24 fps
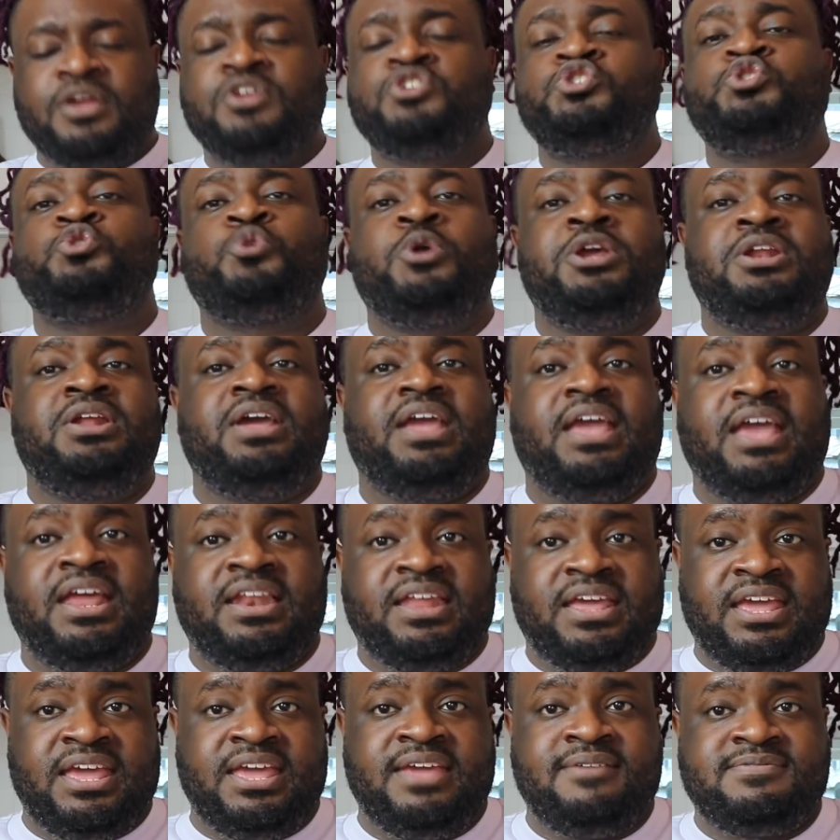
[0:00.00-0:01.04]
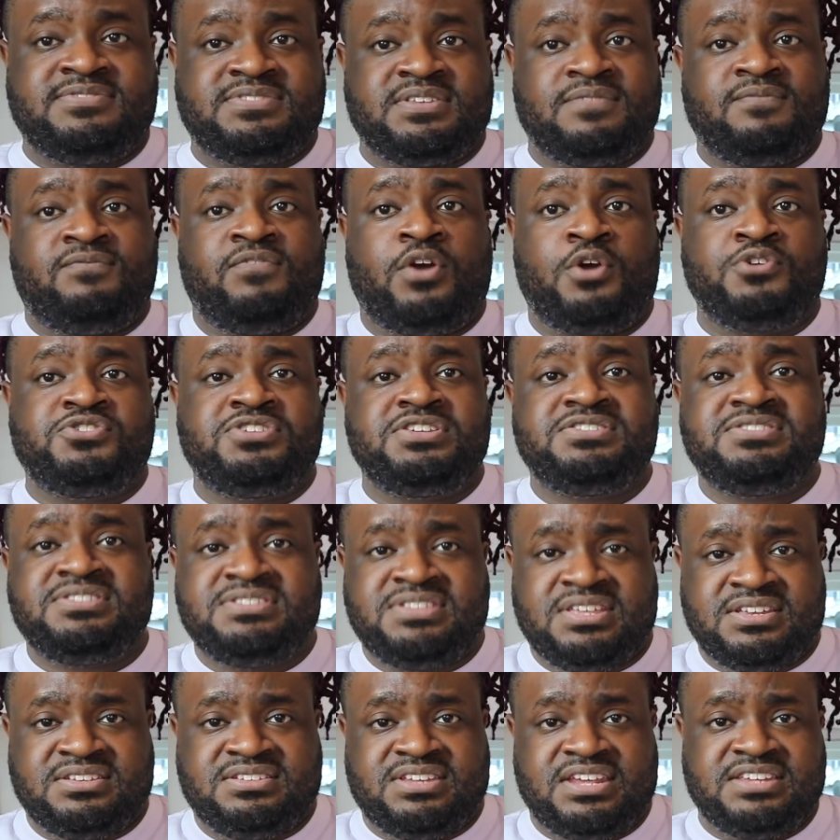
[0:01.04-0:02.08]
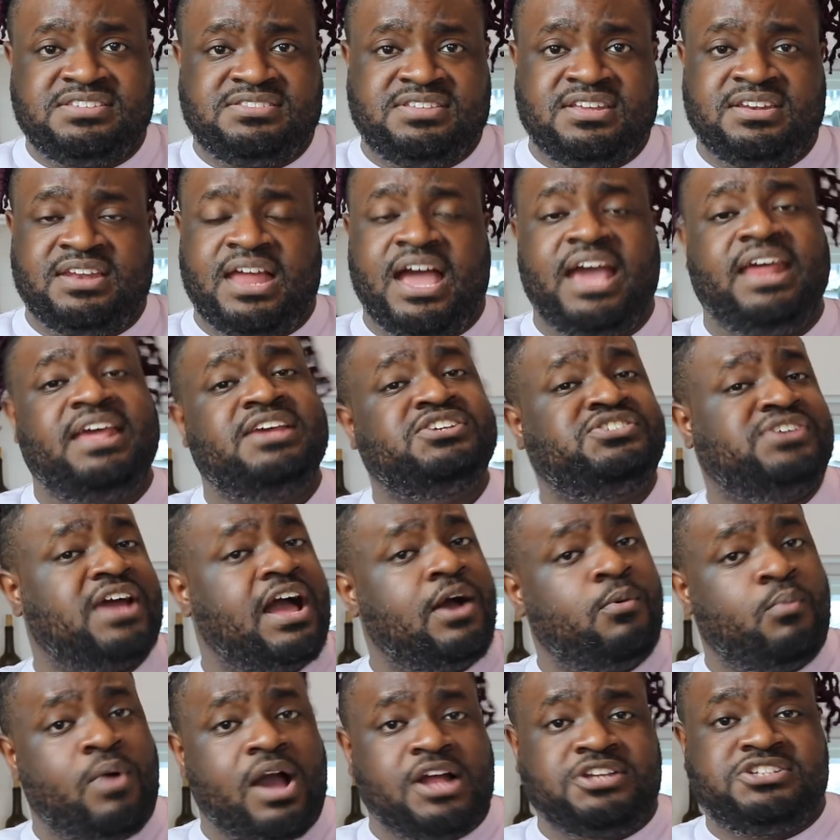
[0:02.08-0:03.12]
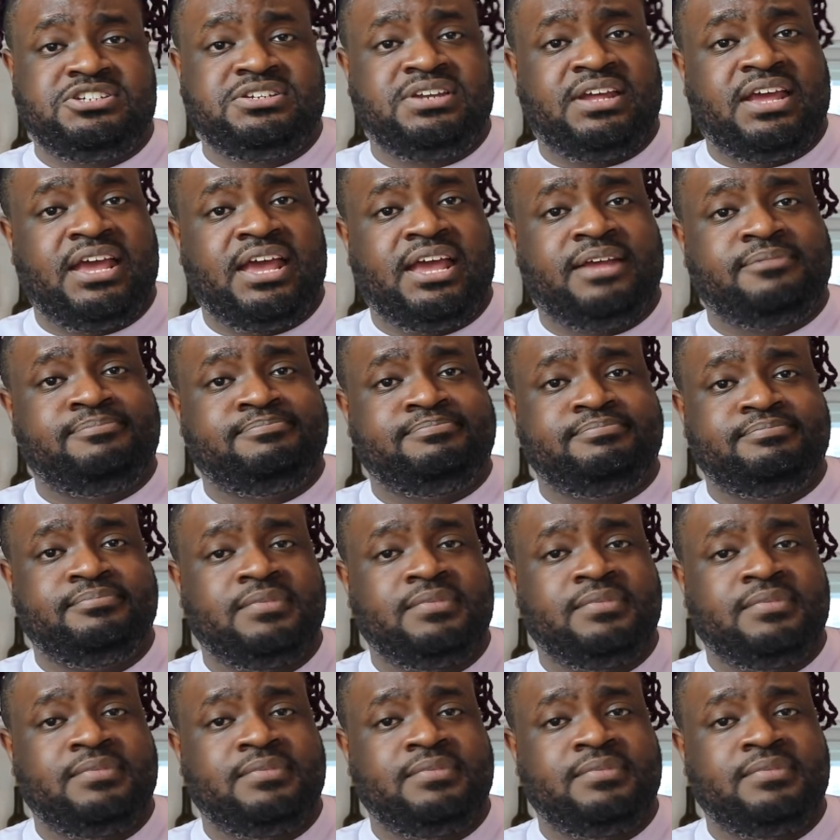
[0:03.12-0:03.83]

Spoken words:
Trina and Eve's Versus is tonight. Is y'all watching that?